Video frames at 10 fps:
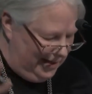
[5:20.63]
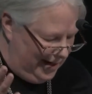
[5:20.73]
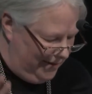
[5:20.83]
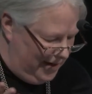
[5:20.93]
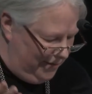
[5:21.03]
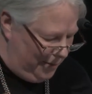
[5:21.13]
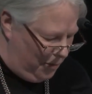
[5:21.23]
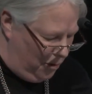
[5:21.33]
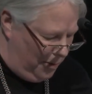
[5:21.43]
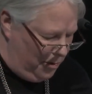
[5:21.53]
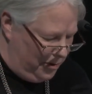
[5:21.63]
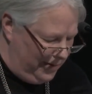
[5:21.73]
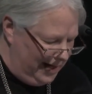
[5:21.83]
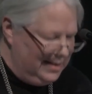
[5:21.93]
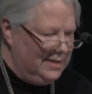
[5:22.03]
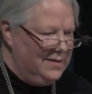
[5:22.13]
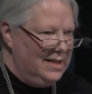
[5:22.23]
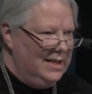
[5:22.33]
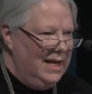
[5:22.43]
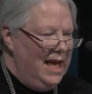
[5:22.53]
you'd have even more motor
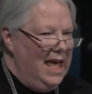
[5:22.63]
activity.